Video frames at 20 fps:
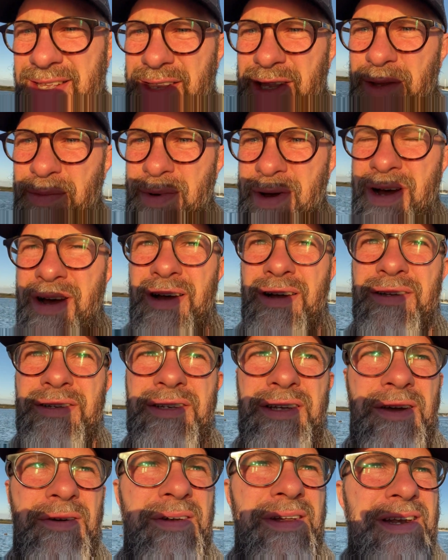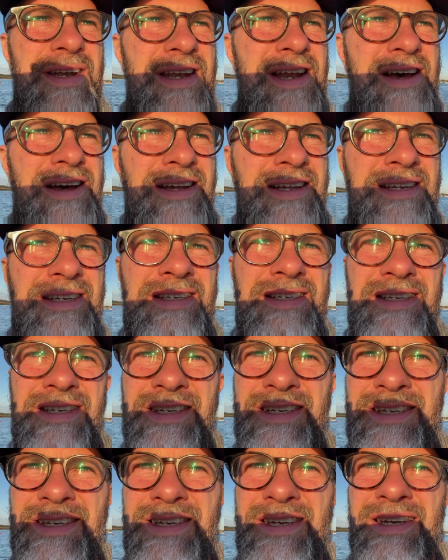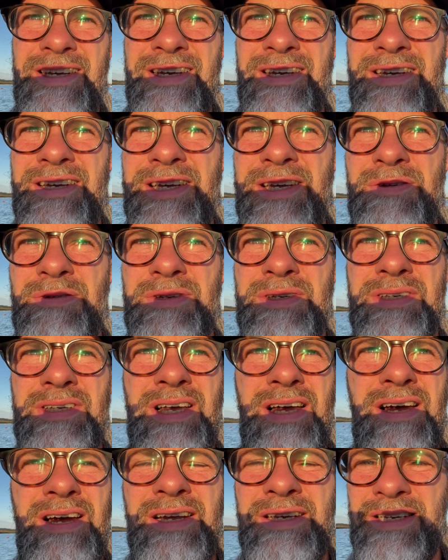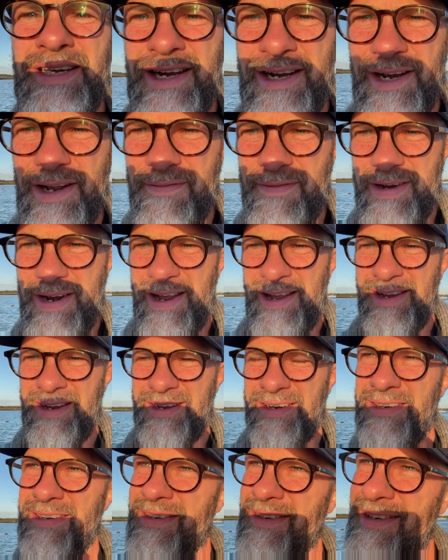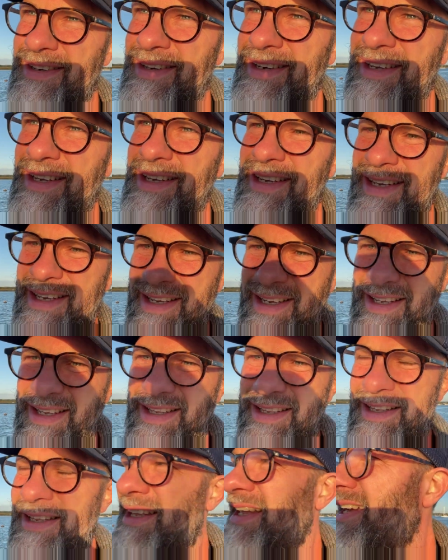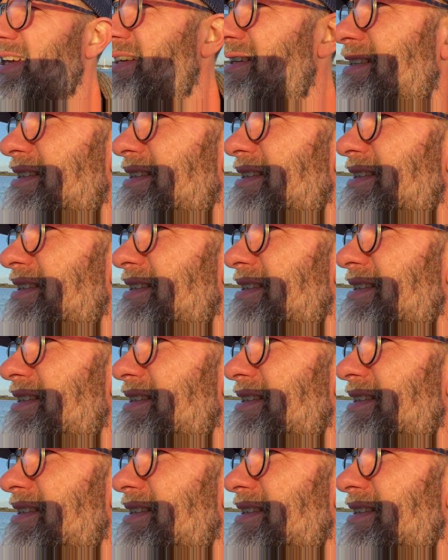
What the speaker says: the bar. So at night, it was high tide overnight, and that